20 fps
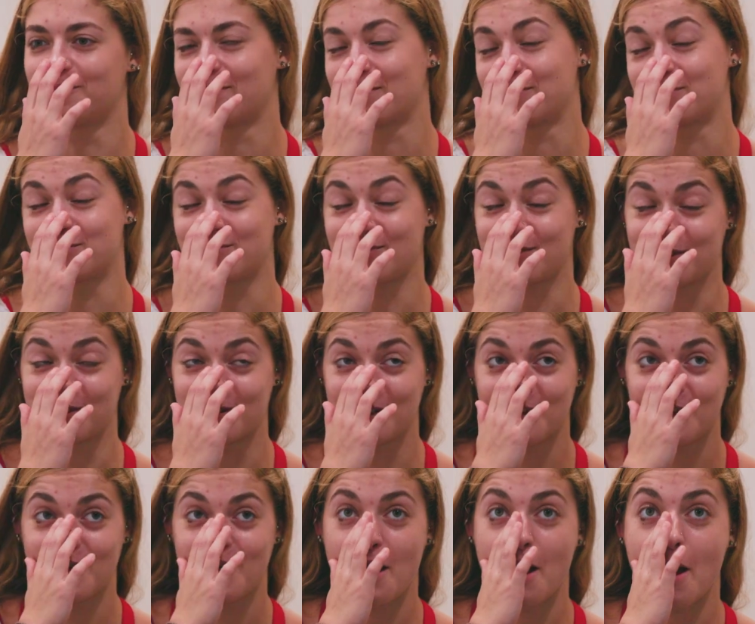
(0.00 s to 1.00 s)
It's fun.
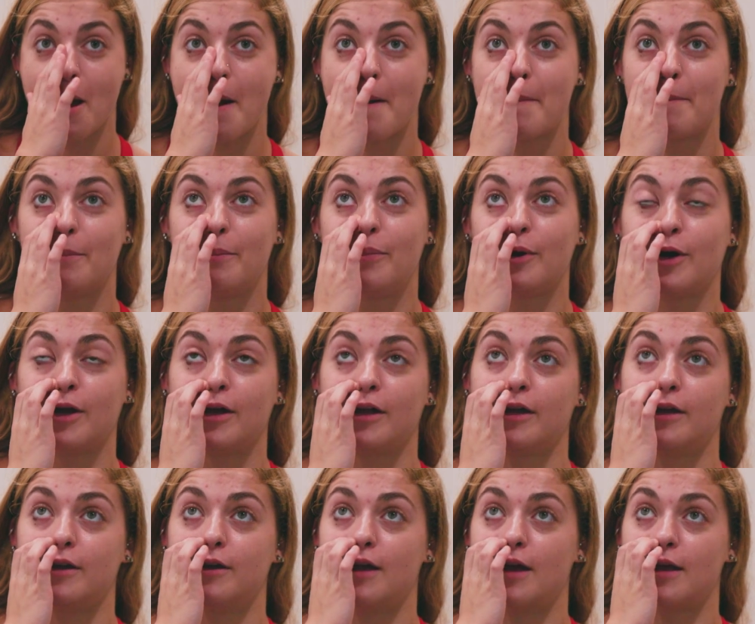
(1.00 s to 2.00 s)

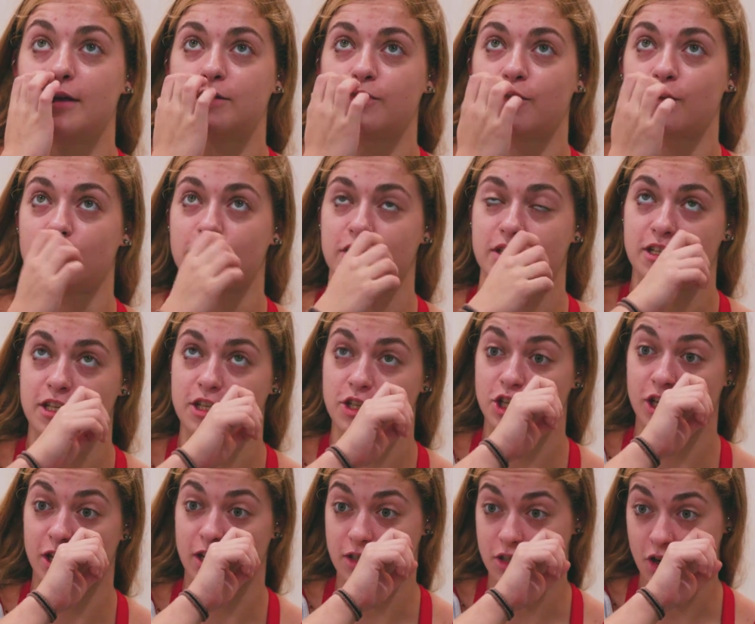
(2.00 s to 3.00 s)
But as far as
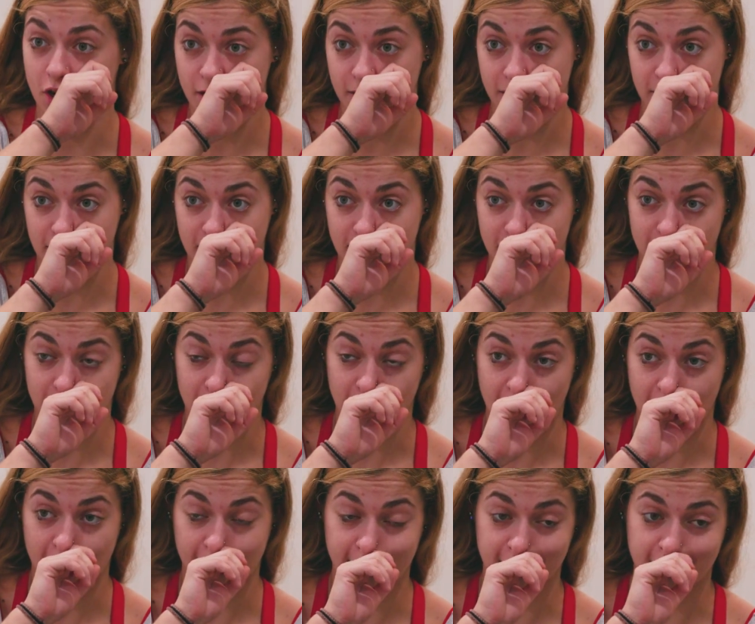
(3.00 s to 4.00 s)
teaching adults in
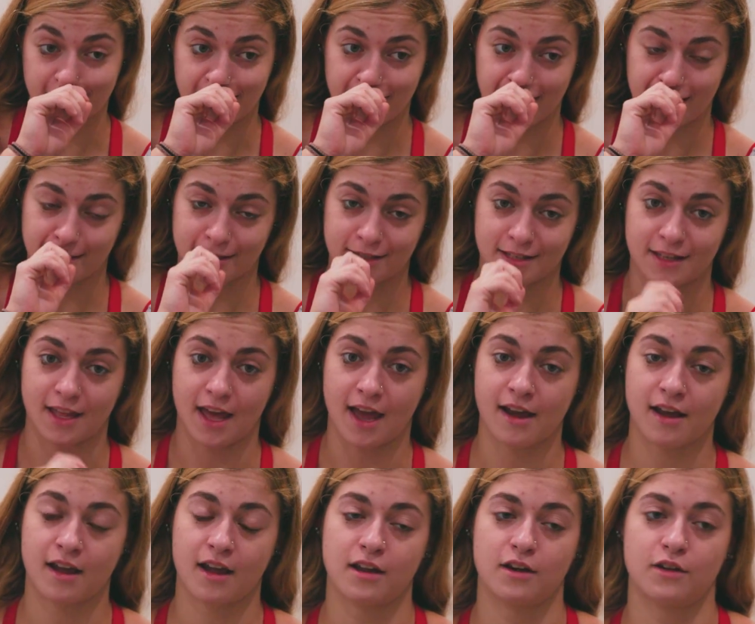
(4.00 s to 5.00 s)
handstands,
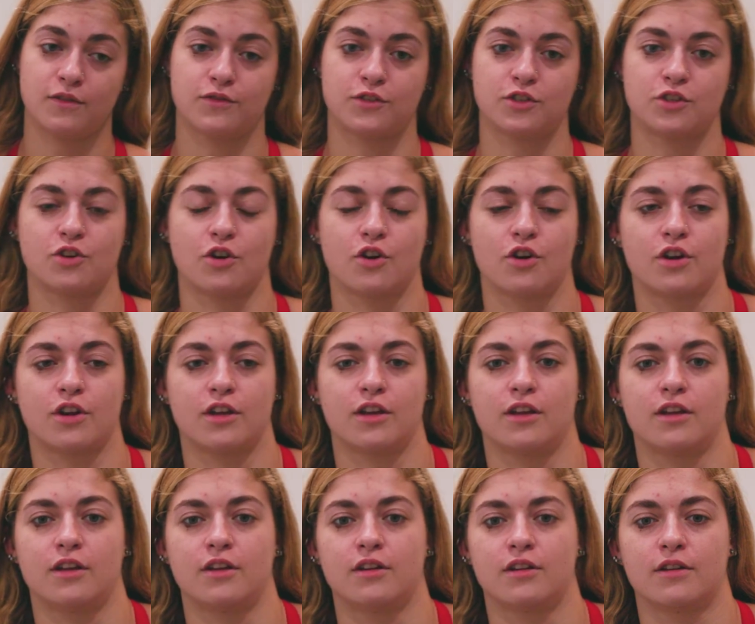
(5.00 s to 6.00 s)
that kind of
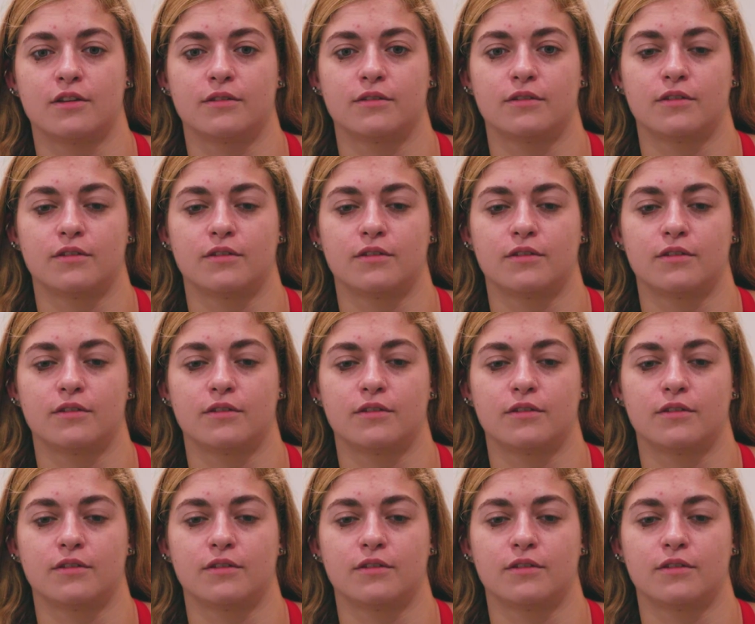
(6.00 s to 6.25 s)
started